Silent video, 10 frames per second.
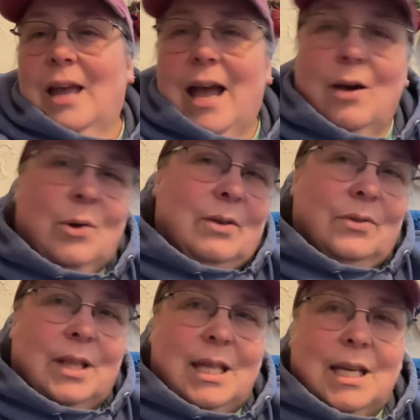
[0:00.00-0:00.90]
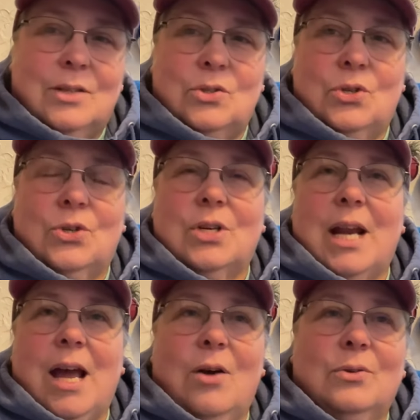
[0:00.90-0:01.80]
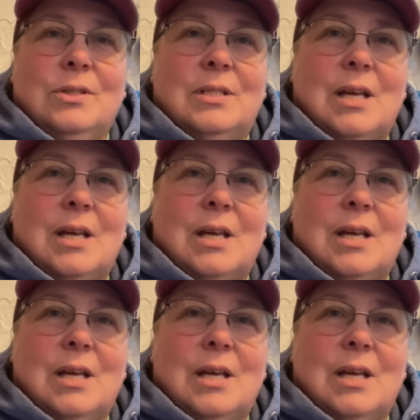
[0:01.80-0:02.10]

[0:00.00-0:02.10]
how everything has turned out.